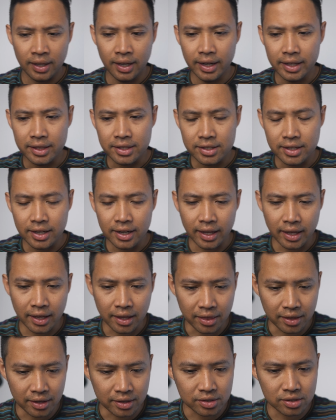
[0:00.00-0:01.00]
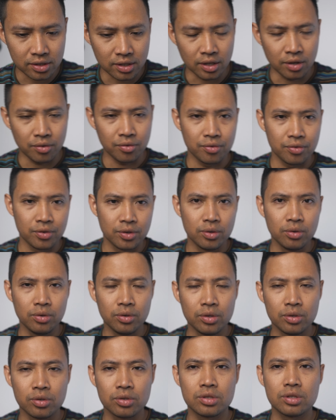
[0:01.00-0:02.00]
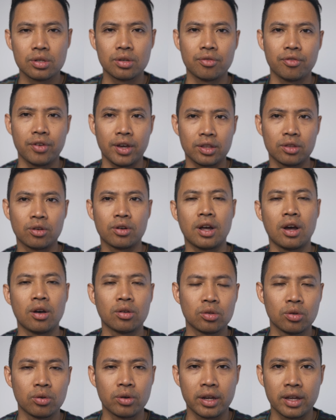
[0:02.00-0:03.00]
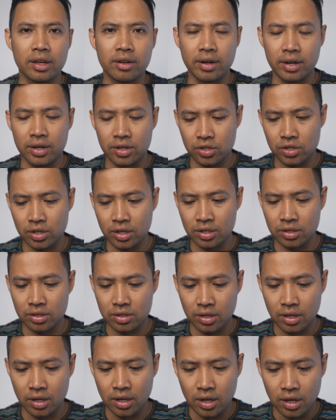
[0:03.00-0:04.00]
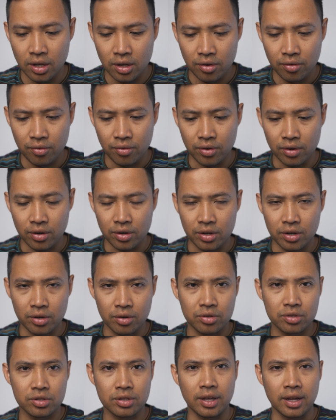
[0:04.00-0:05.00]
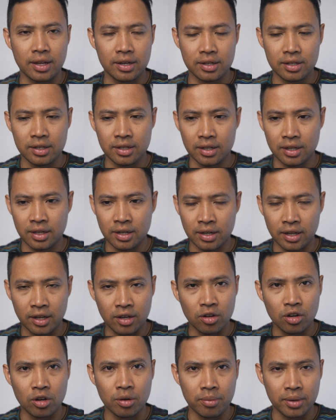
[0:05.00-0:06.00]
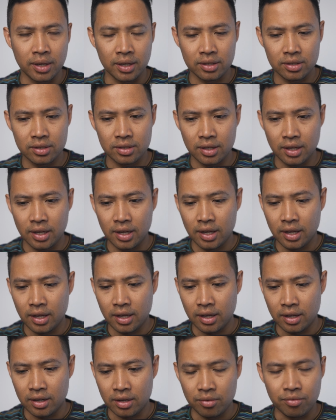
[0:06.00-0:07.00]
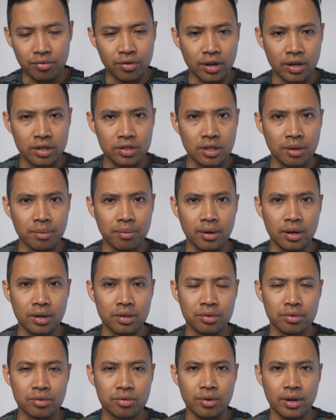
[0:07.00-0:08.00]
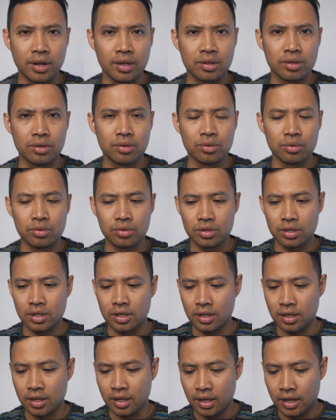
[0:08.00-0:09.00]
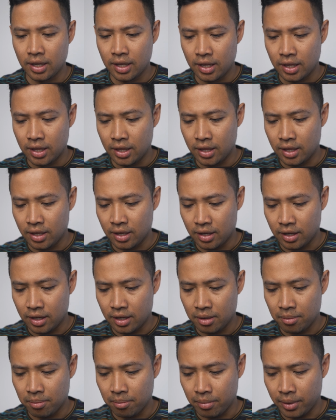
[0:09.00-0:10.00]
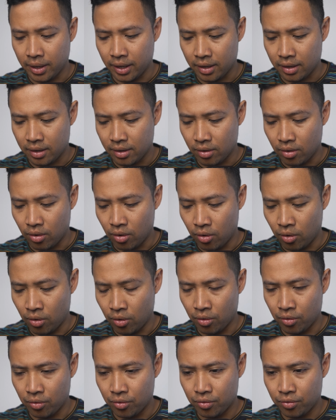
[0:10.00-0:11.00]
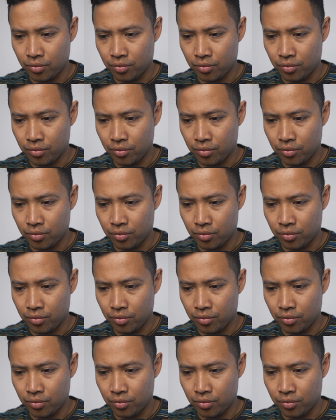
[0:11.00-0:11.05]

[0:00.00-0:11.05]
let's say like this: if you use vector autoregressions for your study in economics, and if, for example, you try to see the impact of